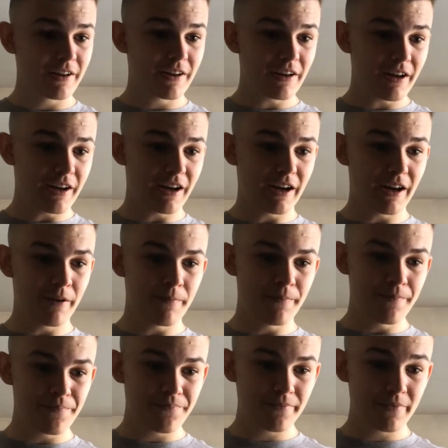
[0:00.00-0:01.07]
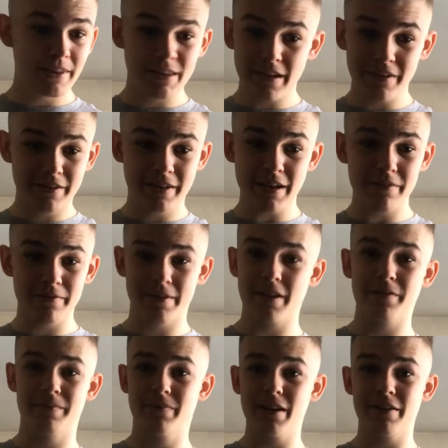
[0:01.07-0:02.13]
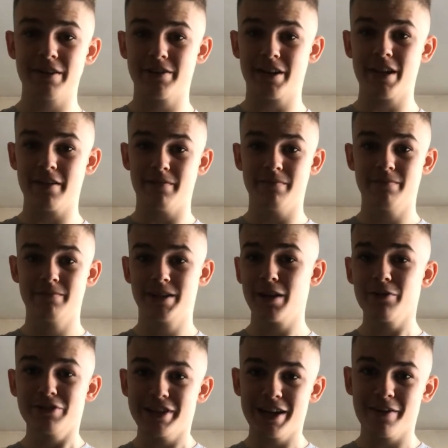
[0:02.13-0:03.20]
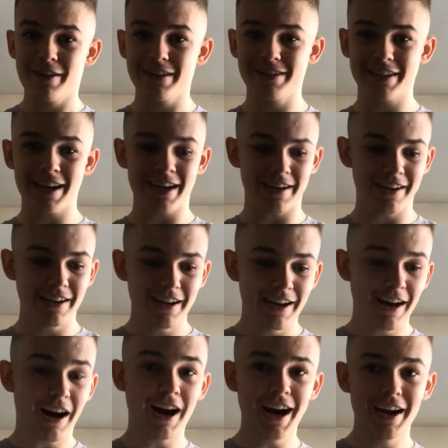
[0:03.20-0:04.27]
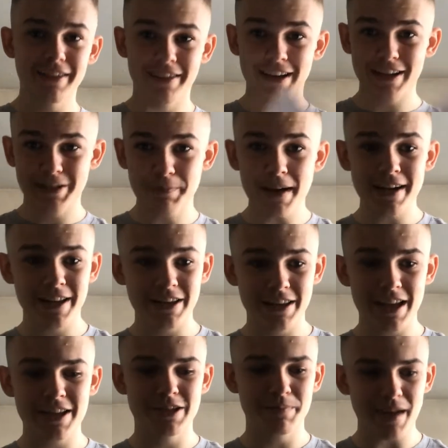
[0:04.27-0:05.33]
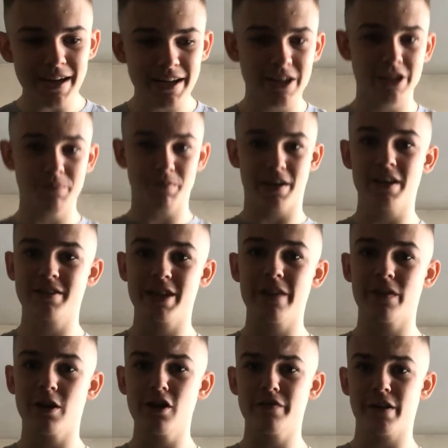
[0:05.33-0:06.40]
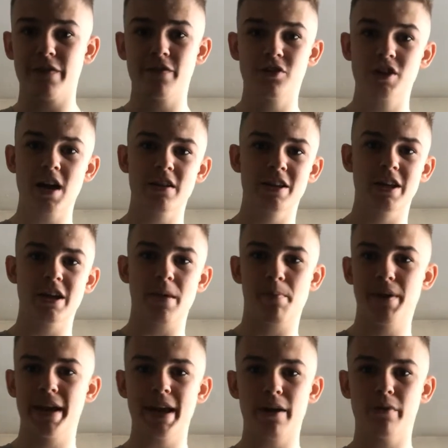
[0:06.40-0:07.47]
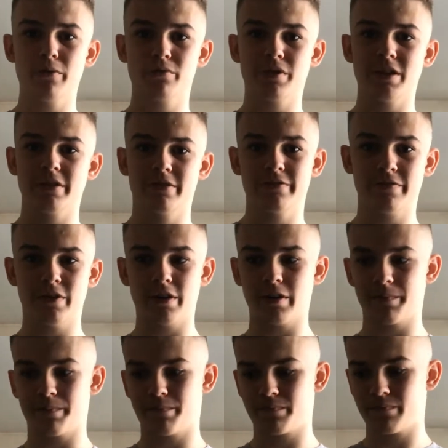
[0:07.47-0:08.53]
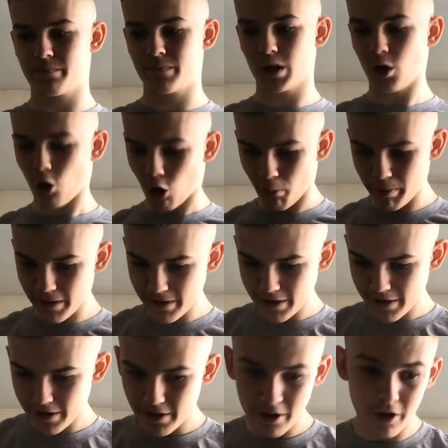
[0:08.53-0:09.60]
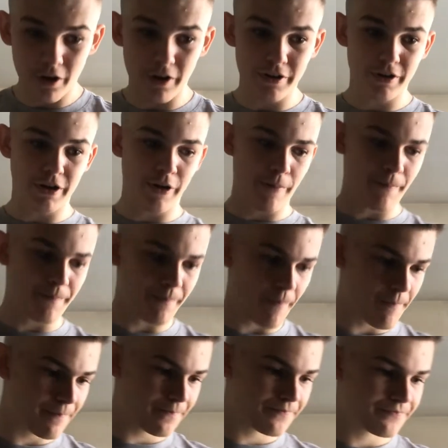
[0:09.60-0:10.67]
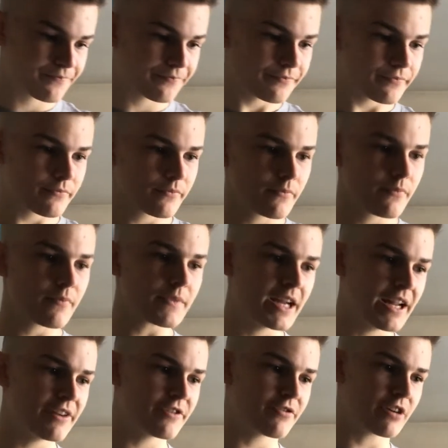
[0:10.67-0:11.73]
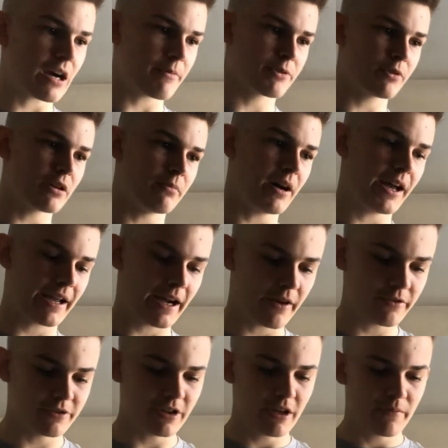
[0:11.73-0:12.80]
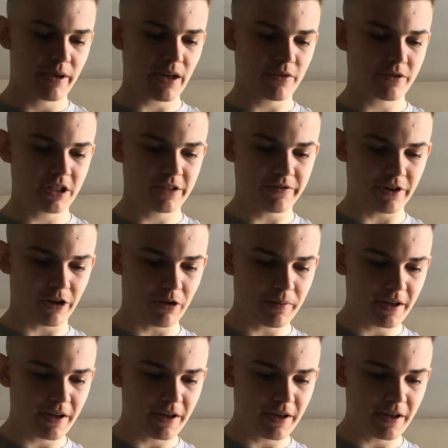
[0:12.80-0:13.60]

They're insane. Chelsea are insane. Their spending spree isn't even over. If you check the PL Transfer Hub on Instagram, it's one of my accounts, PL Transfer Hub,